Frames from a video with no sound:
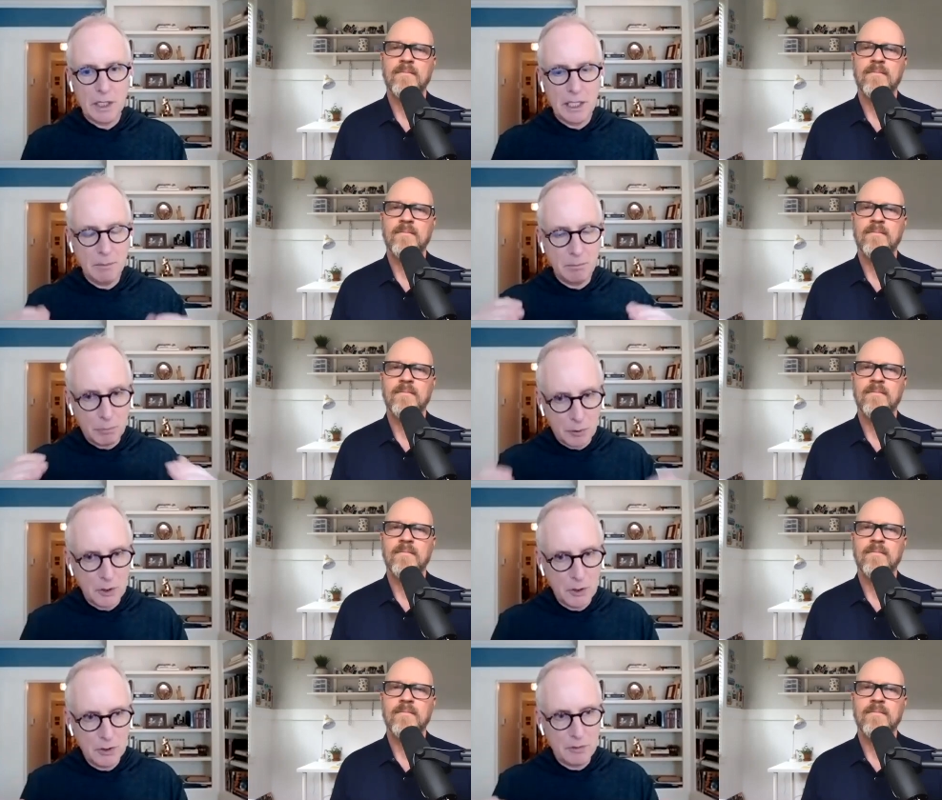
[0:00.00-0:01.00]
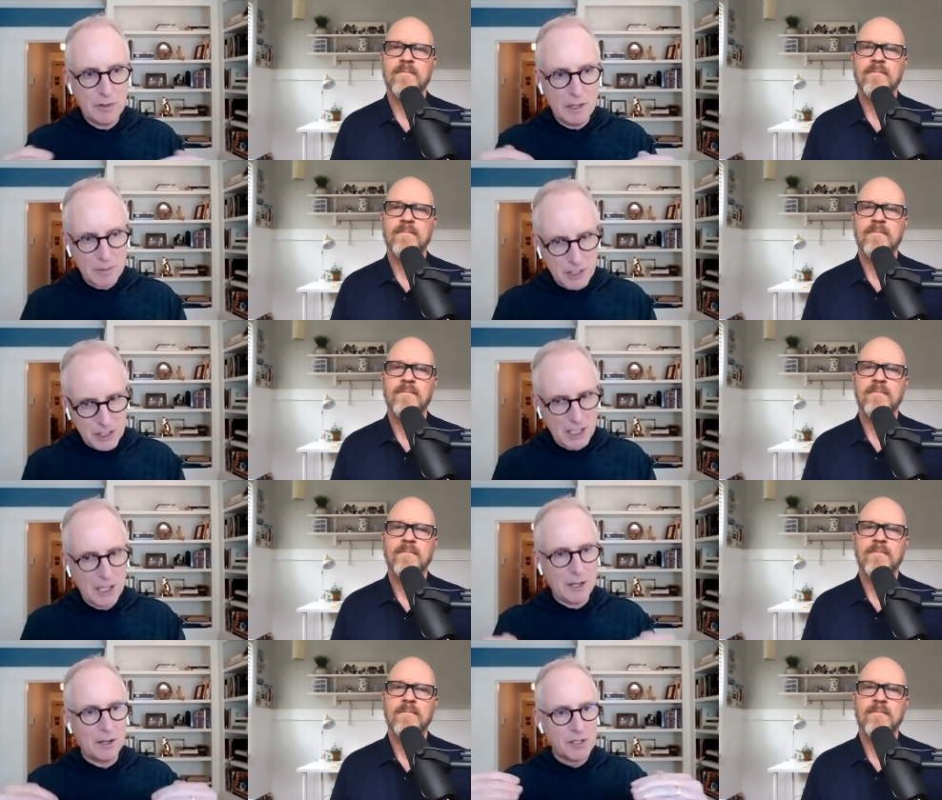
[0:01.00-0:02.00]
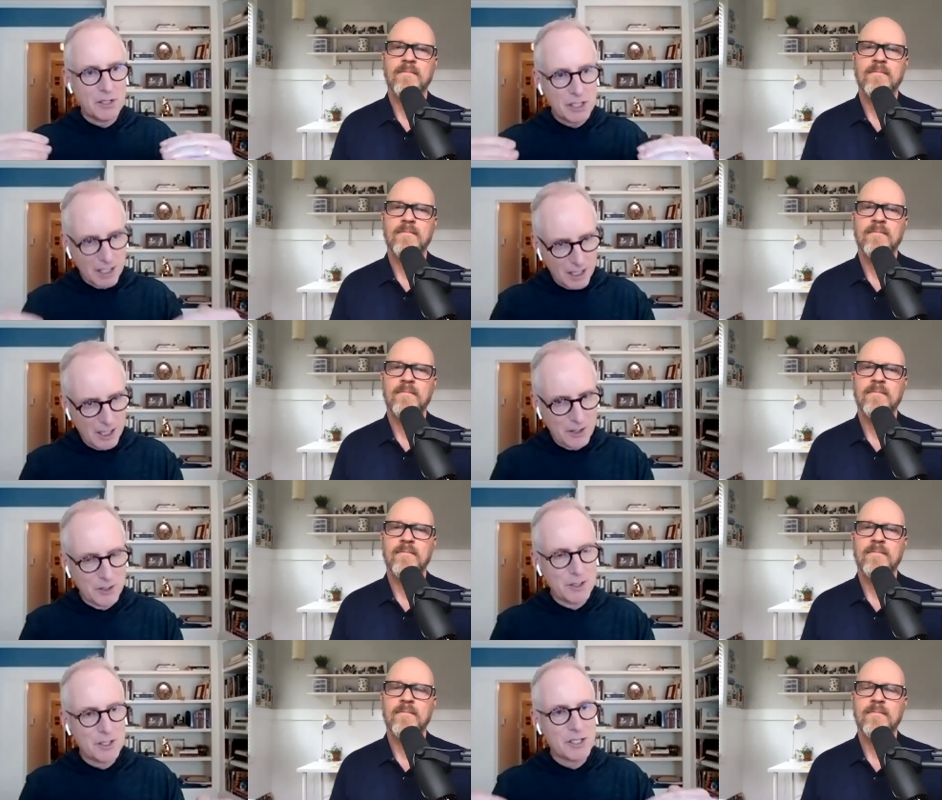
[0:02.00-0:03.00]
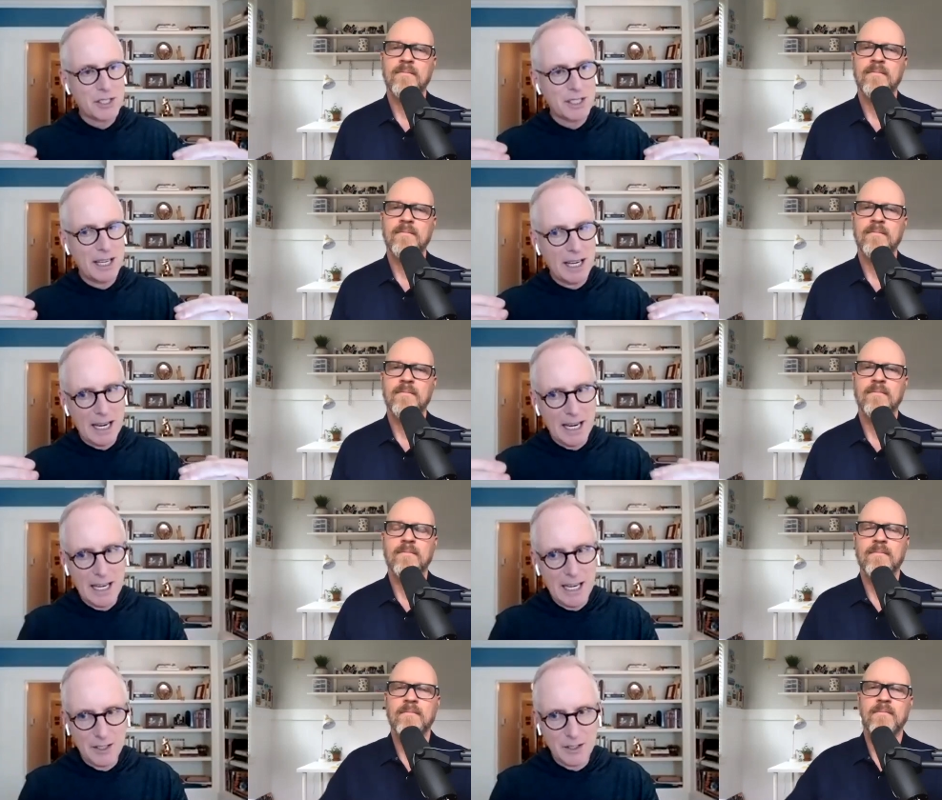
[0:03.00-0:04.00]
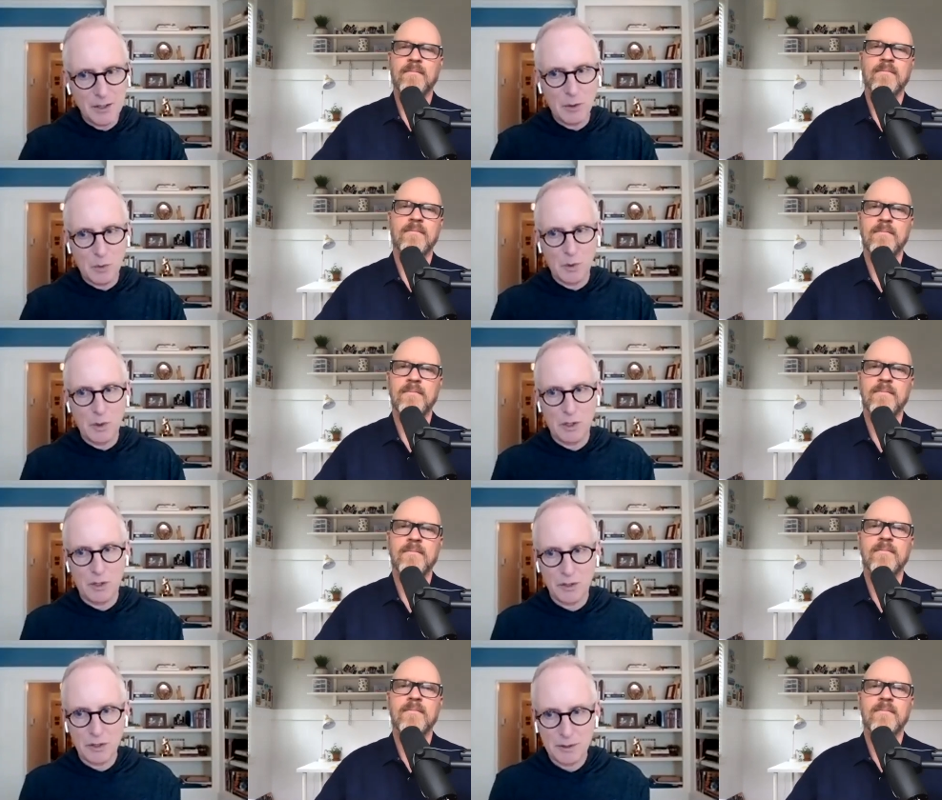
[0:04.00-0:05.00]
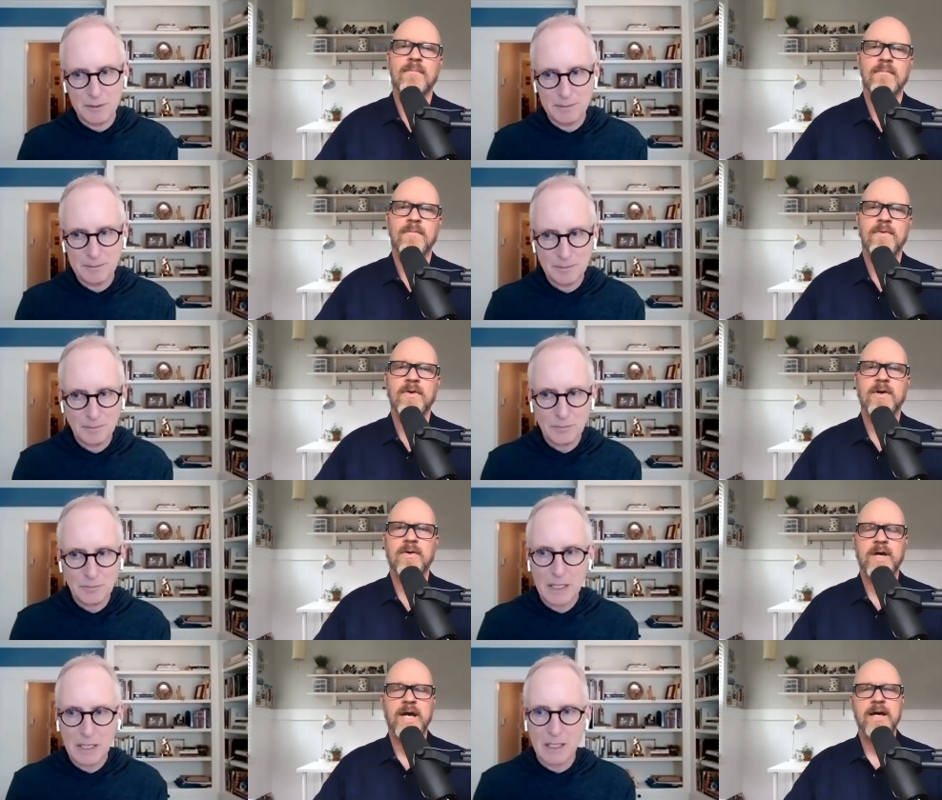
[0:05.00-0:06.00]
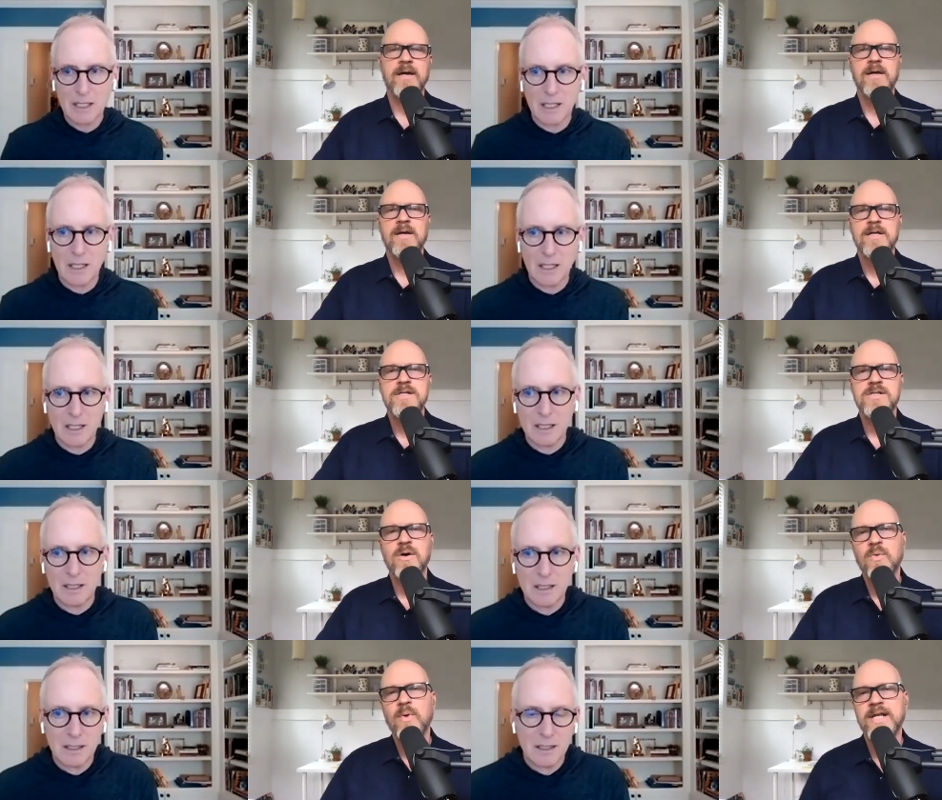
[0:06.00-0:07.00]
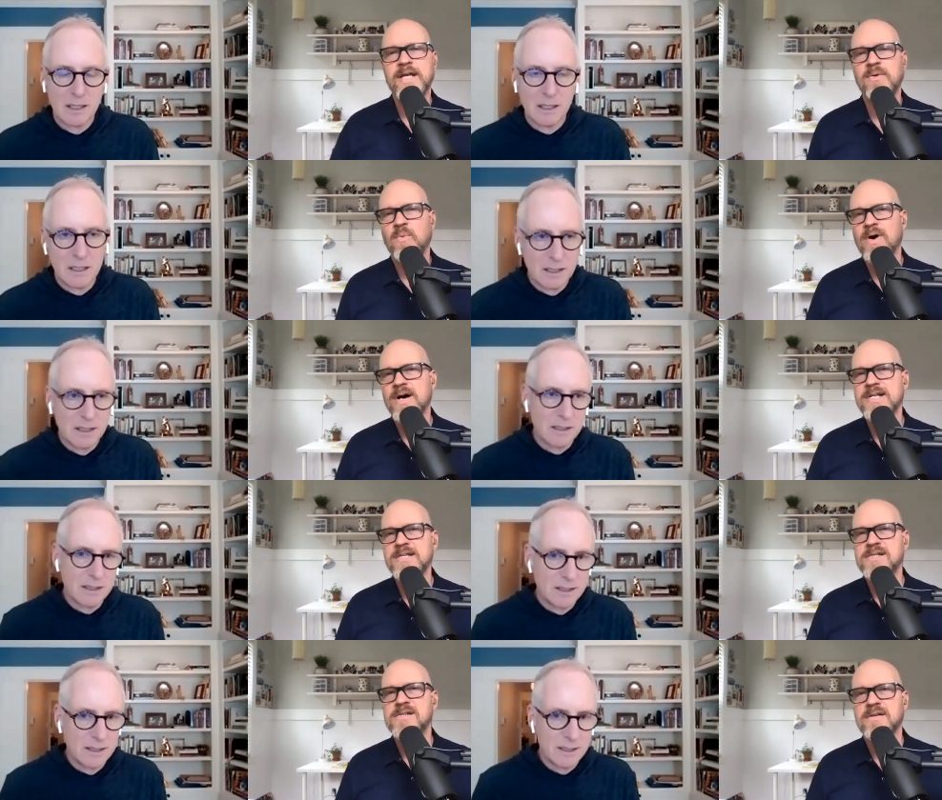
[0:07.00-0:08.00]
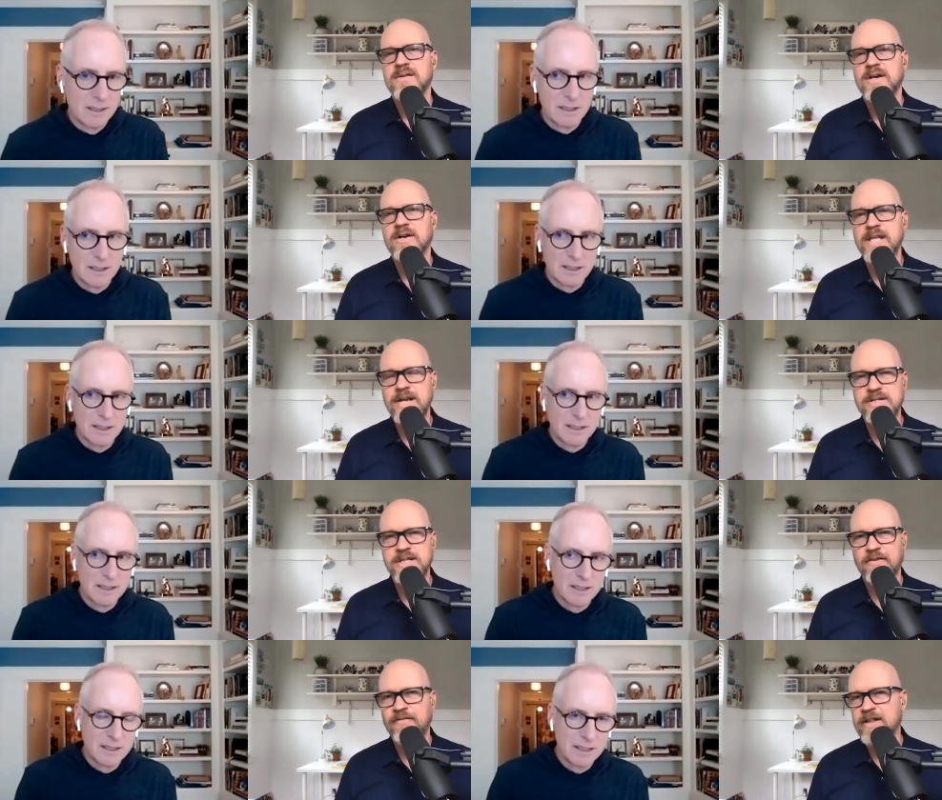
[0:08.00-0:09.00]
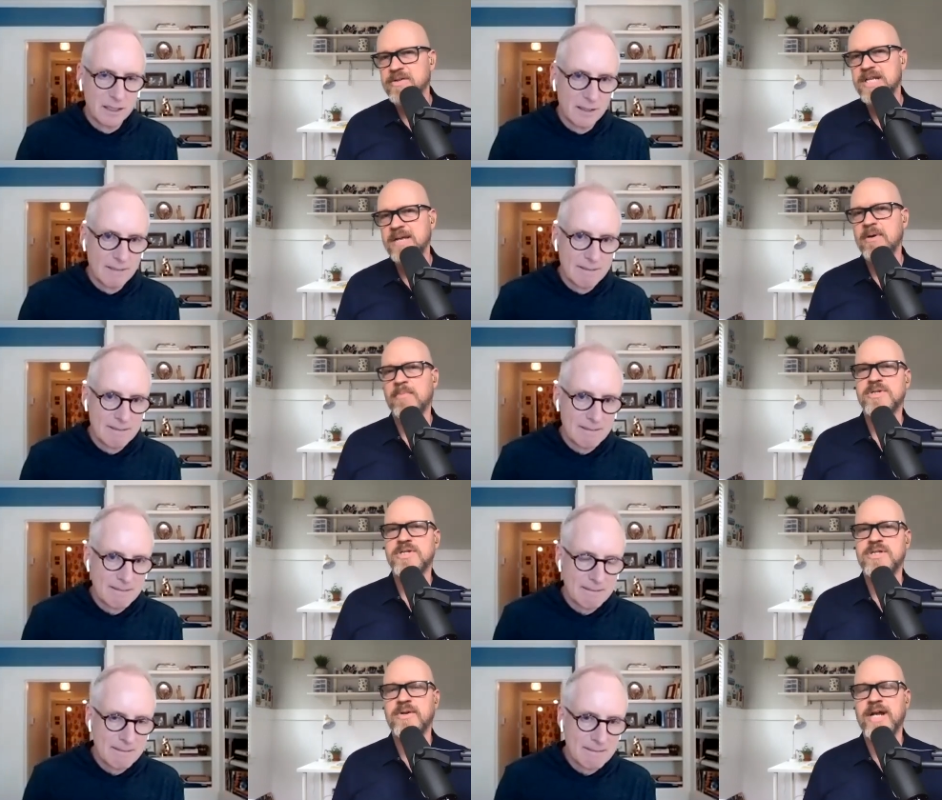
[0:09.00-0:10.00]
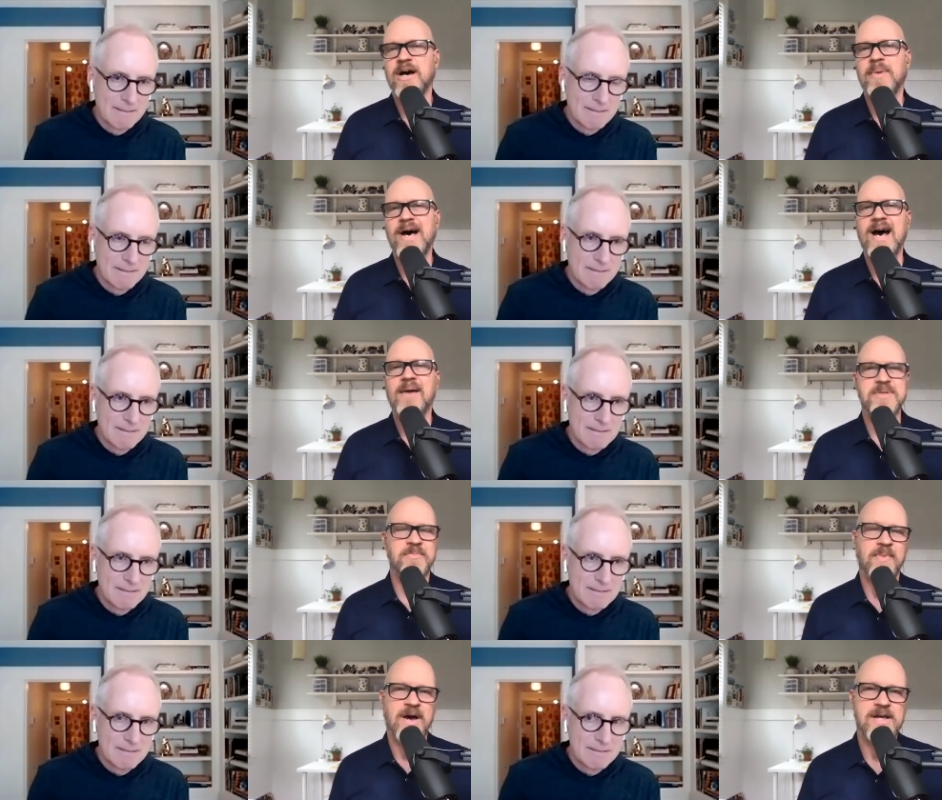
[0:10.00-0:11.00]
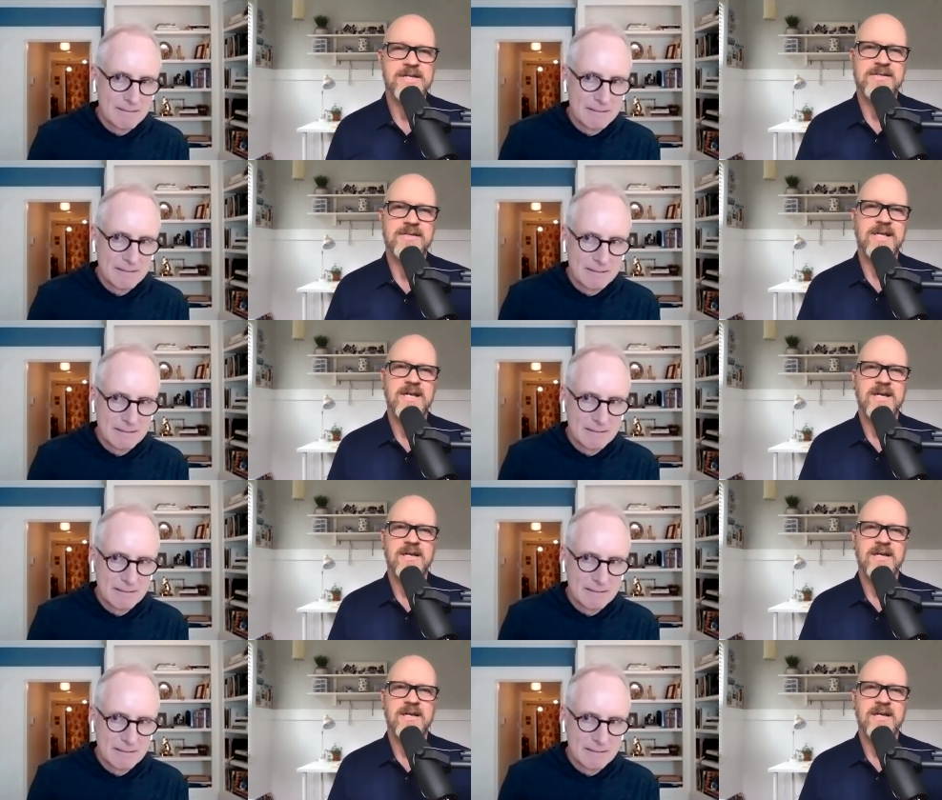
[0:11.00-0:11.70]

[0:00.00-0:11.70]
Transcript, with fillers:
Speaker 1: improve themselves, others, and the world.
Speaker 2: Okay. So what can ones, their leaders, and their fellow team members do to help optimize the